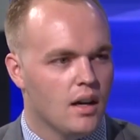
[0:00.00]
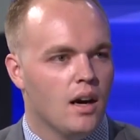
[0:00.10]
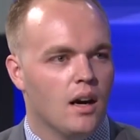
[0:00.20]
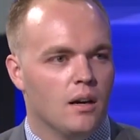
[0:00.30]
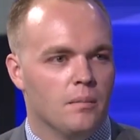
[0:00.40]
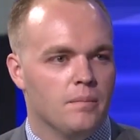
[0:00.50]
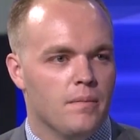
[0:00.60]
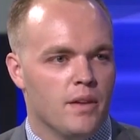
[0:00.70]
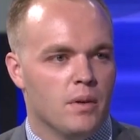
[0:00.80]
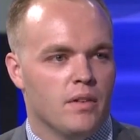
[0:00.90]

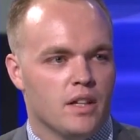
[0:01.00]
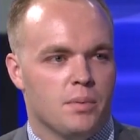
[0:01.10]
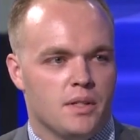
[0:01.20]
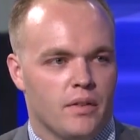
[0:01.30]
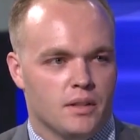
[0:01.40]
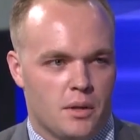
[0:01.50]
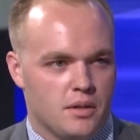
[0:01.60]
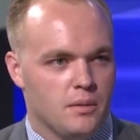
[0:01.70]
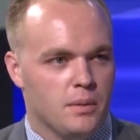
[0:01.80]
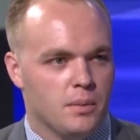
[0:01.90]
They've been very specific,
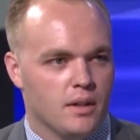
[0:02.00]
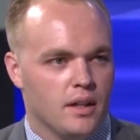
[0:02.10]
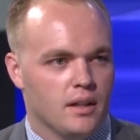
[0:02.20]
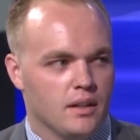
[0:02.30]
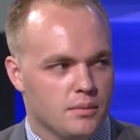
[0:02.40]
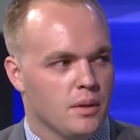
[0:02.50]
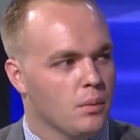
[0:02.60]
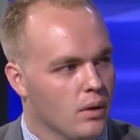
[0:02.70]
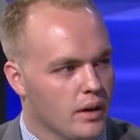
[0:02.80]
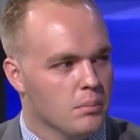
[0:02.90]
especially people like Elizabeth
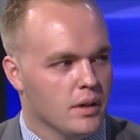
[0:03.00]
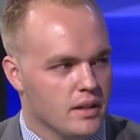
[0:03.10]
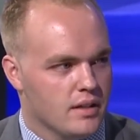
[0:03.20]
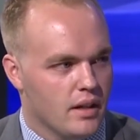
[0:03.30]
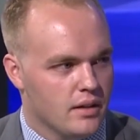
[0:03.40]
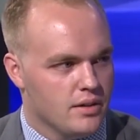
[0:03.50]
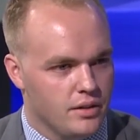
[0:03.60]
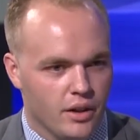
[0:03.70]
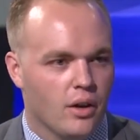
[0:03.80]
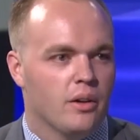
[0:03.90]
Warren and Bernie Sanders.
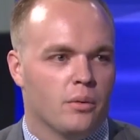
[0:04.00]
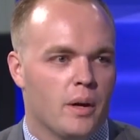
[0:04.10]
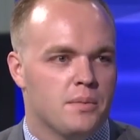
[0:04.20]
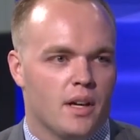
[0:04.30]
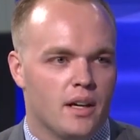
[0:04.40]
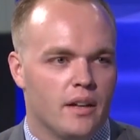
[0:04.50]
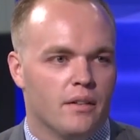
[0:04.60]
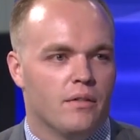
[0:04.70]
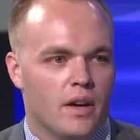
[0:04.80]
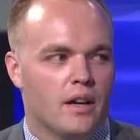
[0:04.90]
You can go on their website and
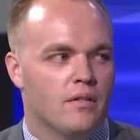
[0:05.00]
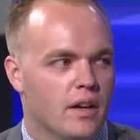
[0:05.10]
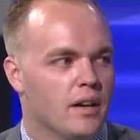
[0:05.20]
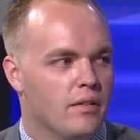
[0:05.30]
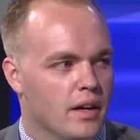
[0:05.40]
they're very, very,